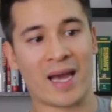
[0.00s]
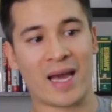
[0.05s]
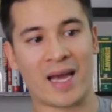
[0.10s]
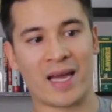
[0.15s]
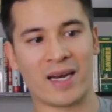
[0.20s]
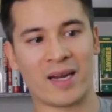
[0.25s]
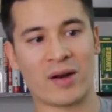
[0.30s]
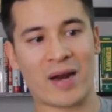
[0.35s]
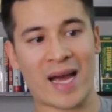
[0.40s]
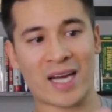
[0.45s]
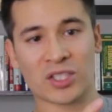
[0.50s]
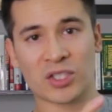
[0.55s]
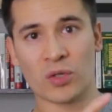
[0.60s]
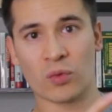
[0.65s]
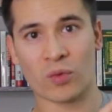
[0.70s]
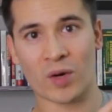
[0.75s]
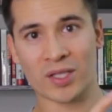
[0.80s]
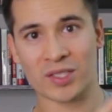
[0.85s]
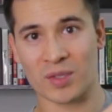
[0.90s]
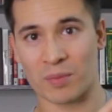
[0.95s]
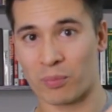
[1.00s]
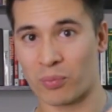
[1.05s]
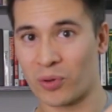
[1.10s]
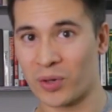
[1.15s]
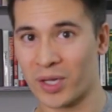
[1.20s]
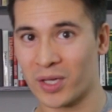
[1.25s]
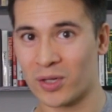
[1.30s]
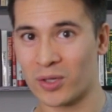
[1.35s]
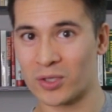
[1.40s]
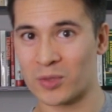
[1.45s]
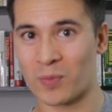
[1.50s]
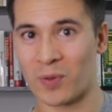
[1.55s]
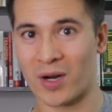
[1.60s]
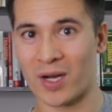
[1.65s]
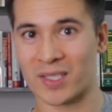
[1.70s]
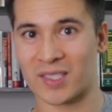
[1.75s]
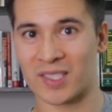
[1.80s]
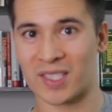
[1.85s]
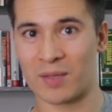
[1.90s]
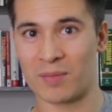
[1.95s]
and it actually runs in pretty close
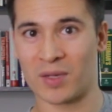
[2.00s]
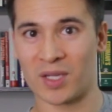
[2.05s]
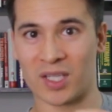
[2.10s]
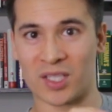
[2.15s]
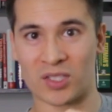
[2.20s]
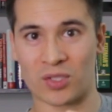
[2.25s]
proximity